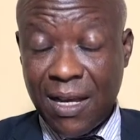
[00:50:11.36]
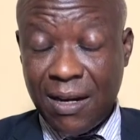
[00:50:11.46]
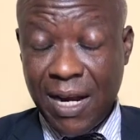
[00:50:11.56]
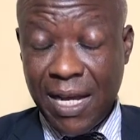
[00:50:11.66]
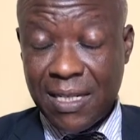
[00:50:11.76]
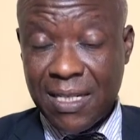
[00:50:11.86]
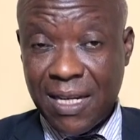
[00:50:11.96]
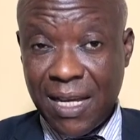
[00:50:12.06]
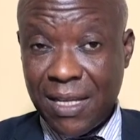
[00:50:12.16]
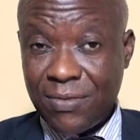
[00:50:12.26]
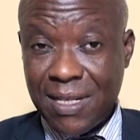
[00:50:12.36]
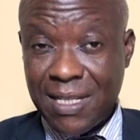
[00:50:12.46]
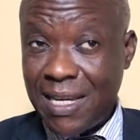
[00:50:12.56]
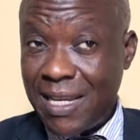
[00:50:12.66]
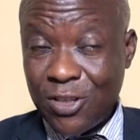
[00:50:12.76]
right? And that's what he
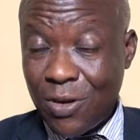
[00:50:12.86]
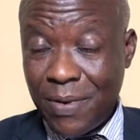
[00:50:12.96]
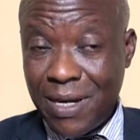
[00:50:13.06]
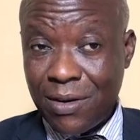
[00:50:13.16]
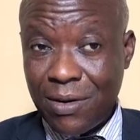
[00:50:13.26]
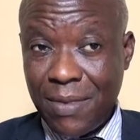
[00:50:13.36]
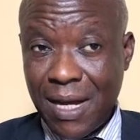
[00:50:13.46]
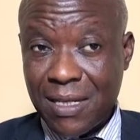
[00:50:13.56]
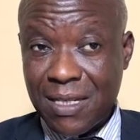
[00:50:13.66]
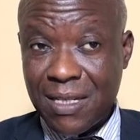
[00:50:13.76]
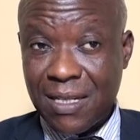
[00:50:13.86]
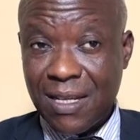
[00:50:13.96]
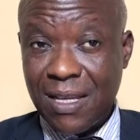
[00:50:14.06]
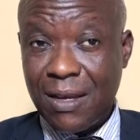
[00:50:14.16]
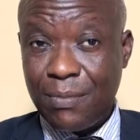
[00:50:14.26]
said in his opening remarks.
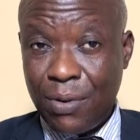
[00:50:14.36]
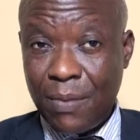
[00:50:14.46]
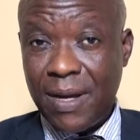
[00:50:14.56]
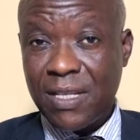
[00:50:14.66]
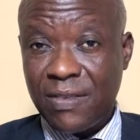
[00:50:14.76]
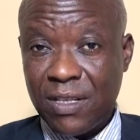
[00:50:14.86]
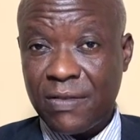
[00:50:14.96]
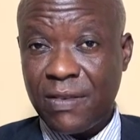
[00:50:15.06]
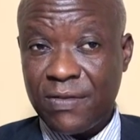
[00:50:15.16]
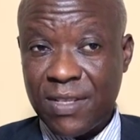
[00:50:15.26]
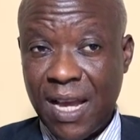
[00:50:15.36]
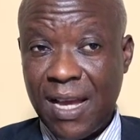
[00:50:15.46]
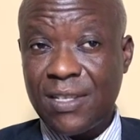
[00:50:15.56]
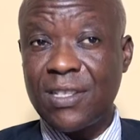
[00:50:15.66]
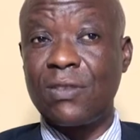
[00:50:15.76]
Popper's philosophy of
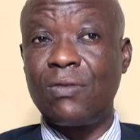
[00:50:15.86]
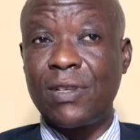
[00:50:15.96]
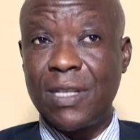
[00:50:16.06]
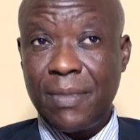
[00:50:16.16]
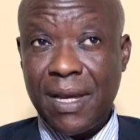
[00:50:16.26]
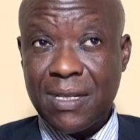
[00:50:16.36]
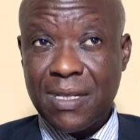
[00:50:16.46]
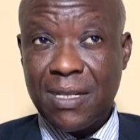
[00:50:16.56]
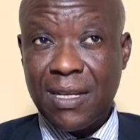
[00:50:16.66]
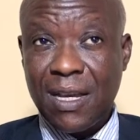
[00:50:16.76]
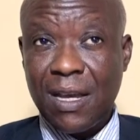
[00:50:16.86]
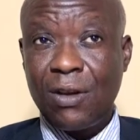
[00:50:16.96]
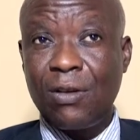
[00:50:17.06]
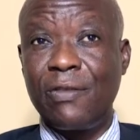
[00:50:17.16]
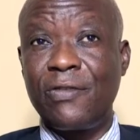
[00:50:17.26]
science was a mess,
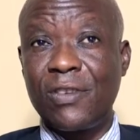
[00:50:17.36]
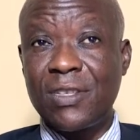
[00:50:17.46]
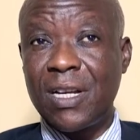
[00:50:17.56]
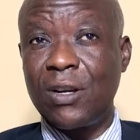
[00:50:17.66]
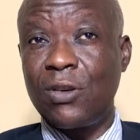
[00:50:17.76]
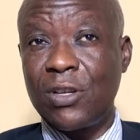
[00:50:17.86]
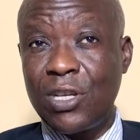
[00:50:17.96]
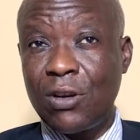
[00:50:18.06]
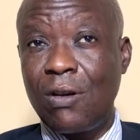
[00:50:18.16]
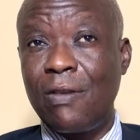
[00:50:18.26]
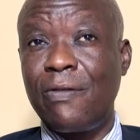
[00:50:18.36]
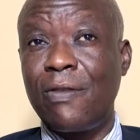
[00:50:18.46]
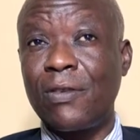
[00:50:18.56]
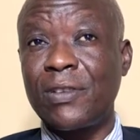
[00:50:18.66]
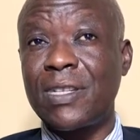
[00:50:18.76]
confusing logical
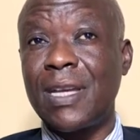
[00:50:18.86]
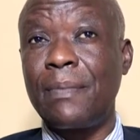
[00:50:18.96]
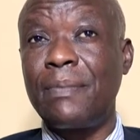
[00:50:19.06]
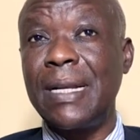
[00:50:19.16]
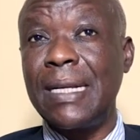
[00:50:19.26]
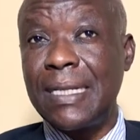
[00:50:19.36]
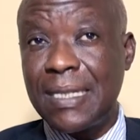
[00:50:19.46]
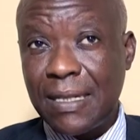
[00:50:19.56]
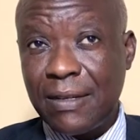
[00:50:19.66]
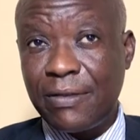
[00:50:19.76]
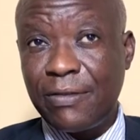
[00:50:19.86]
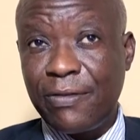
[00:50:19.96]
falsifiability